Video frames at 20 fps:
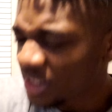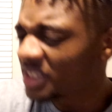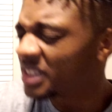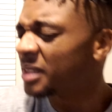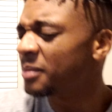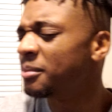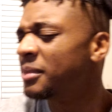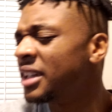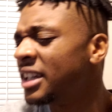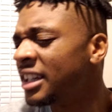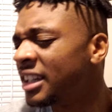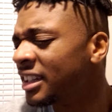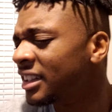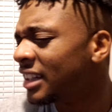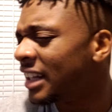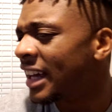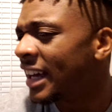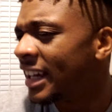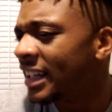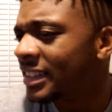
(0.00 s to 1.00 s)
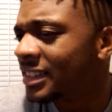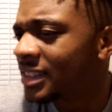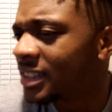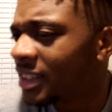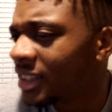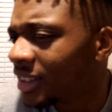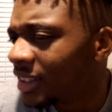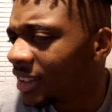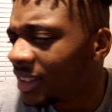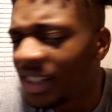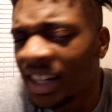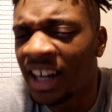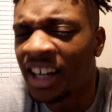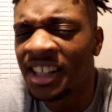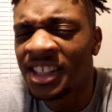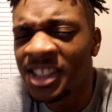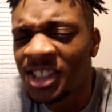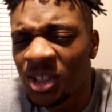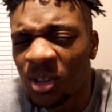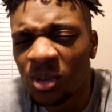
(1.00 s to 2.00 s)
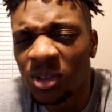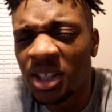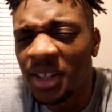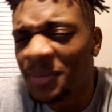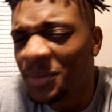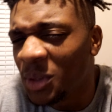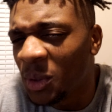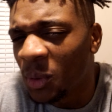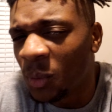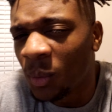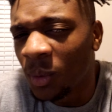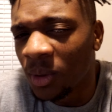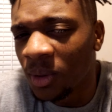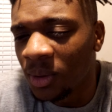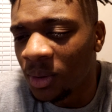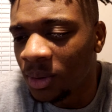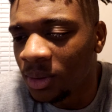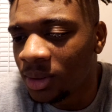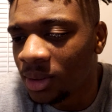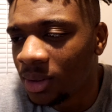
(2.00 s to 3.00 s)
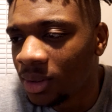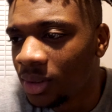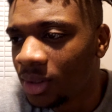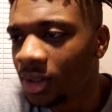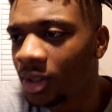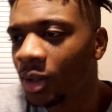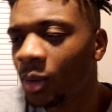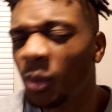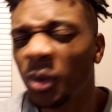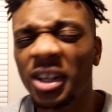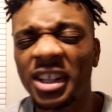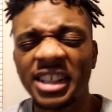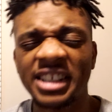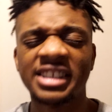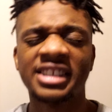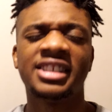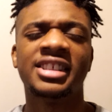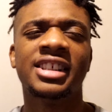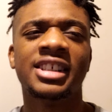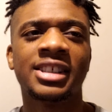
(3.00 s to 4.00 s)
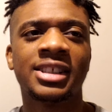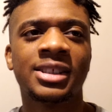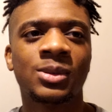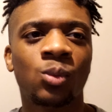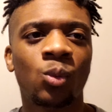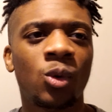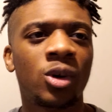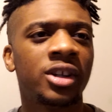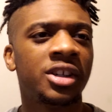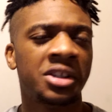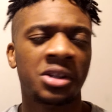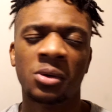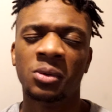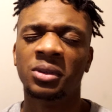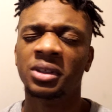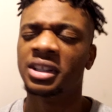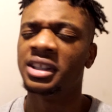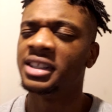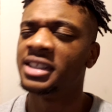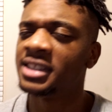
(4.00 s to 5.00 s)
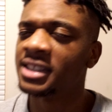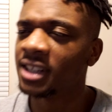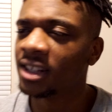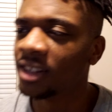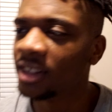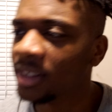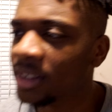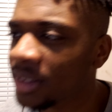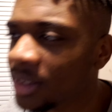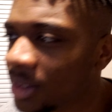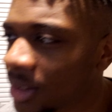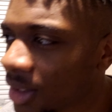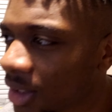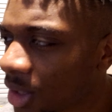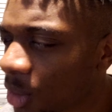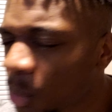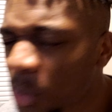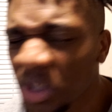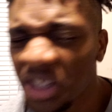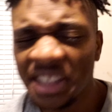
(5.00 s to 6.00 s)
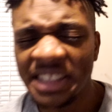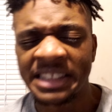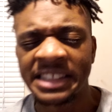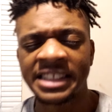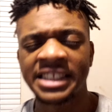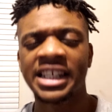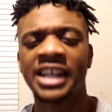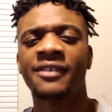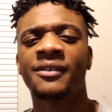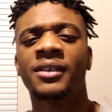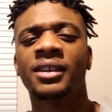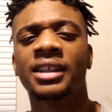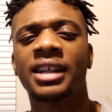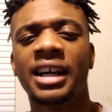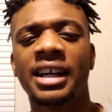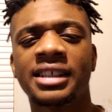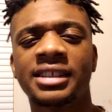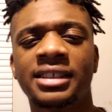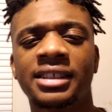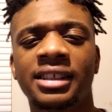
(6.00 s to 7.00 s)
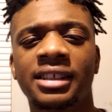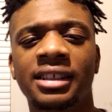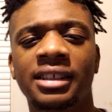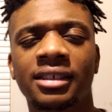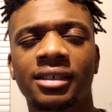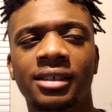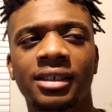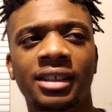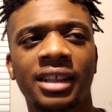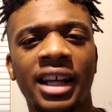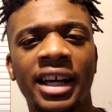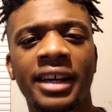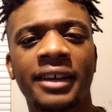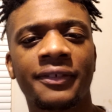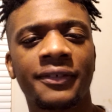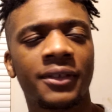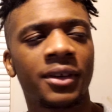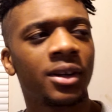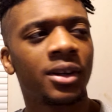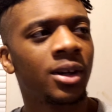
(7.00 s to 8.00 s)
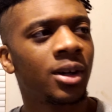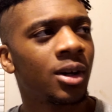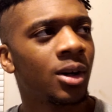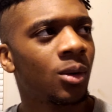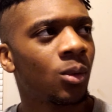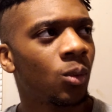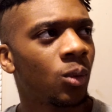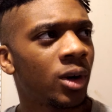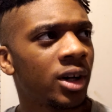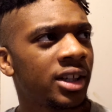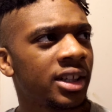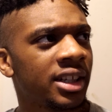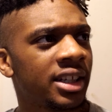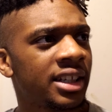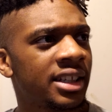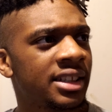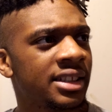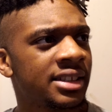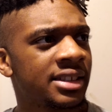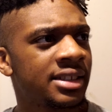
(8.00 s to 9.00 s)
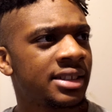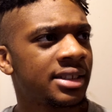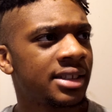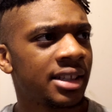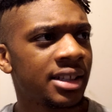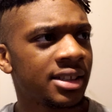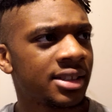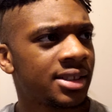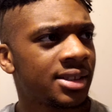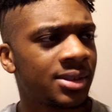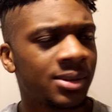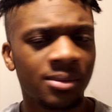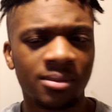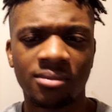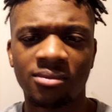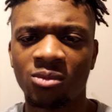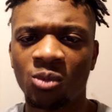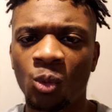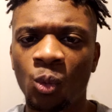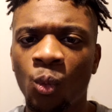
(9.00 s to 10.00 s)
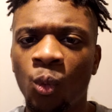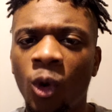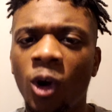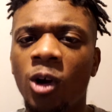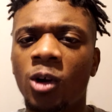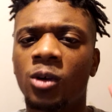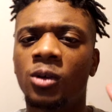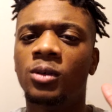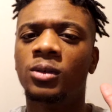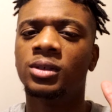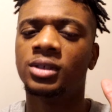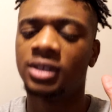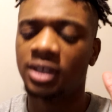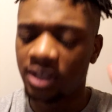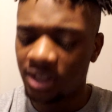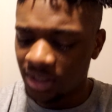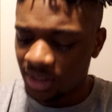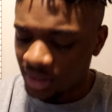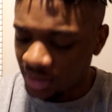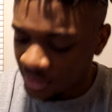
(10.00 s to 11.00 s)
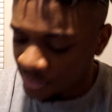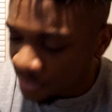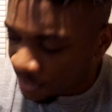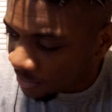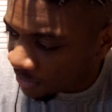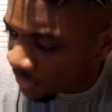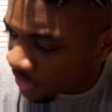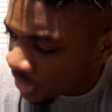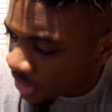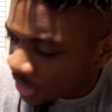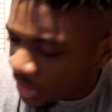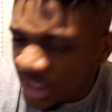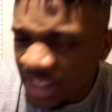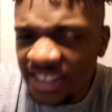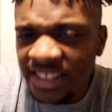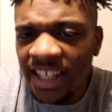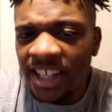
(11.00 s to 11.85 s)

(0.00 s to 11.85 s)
does it mean that God so loved the world? What is this one and only Son? What is this everlasting life? What is this world? Let's